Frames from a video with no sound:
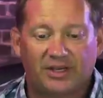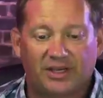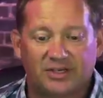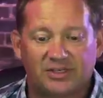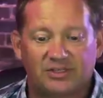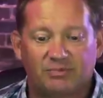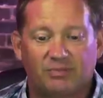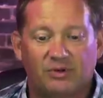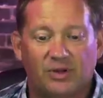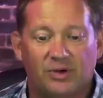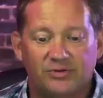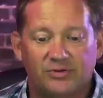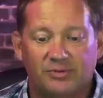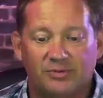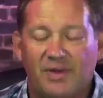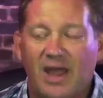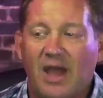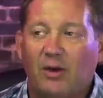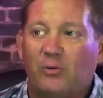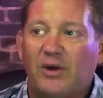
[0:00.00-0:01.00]
big
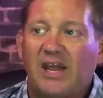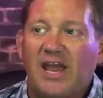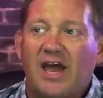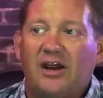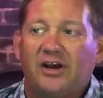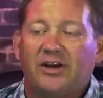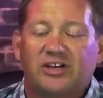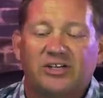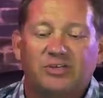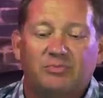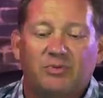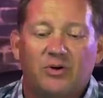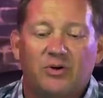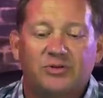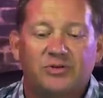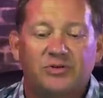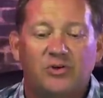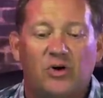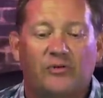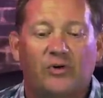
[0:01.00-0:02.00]
explosion. Man, we had an
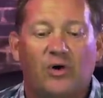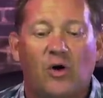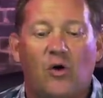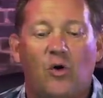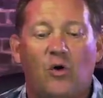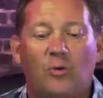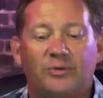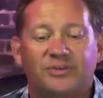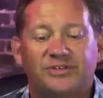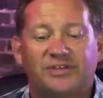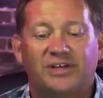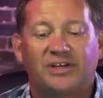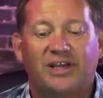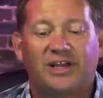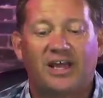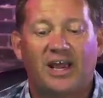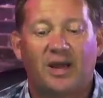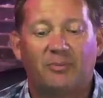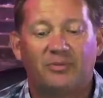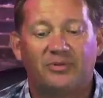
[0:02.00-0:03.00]
explosion over a homeless
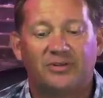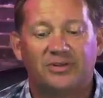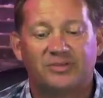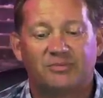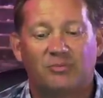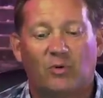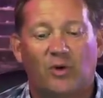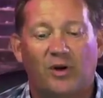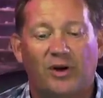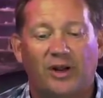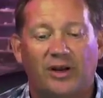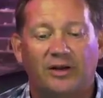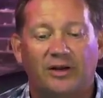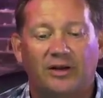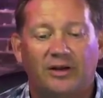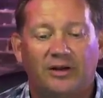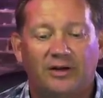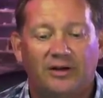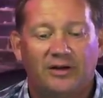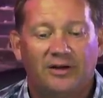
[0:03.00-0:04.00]
encampment this
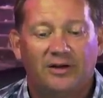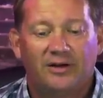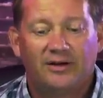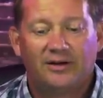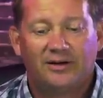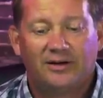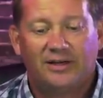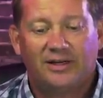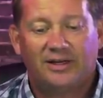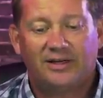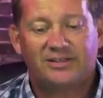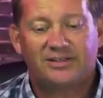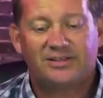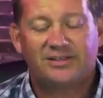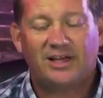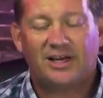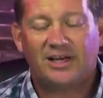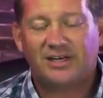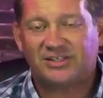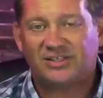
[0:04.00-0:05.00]
morning.
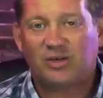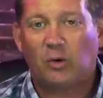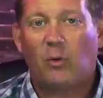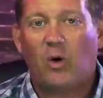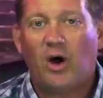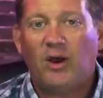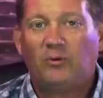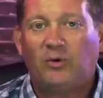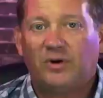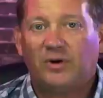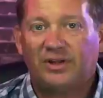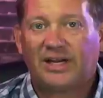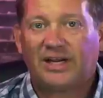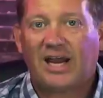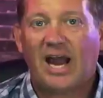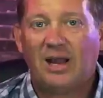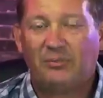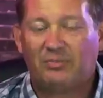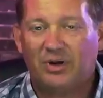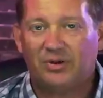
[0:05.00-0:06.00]
It's the one where the
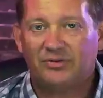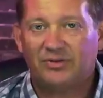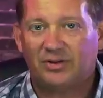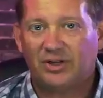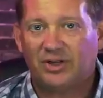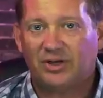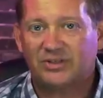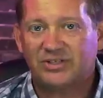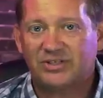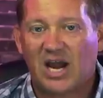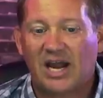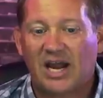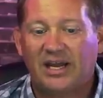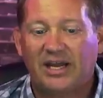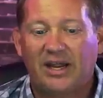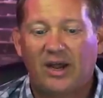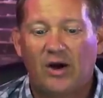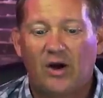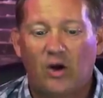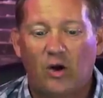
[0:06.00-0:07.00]
guy built the little
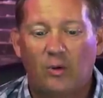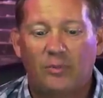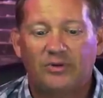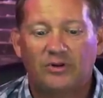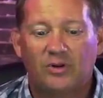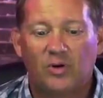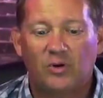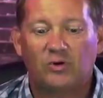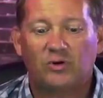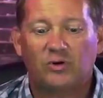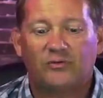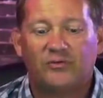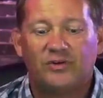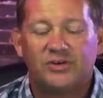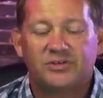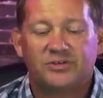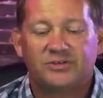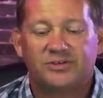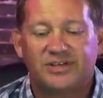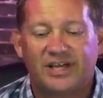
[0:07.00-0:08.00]
tiny home and local
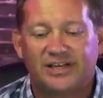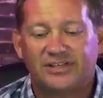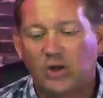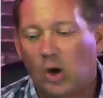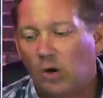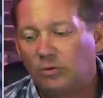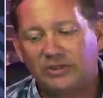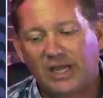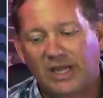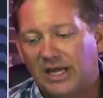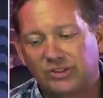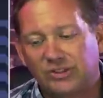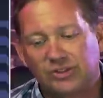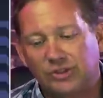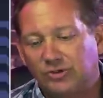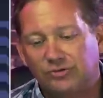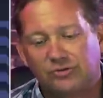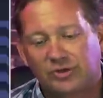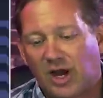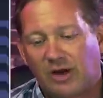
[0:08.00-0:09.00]
officials said, don't get
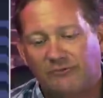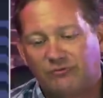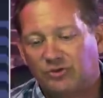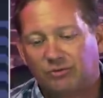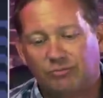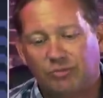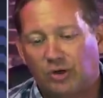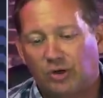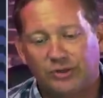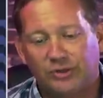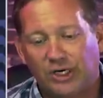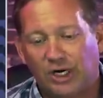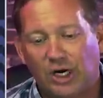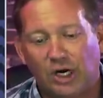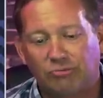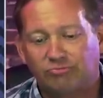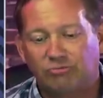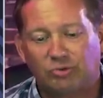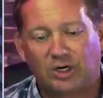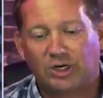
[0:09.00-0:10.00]
too comfortable
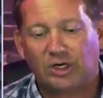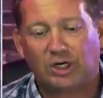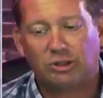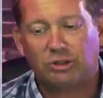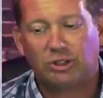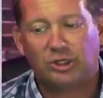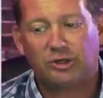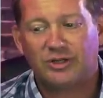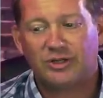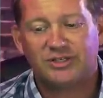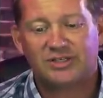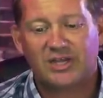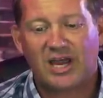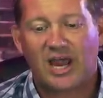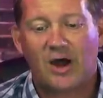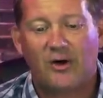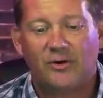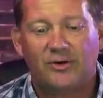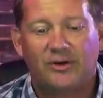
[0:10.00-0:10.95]
here. We're going to clear this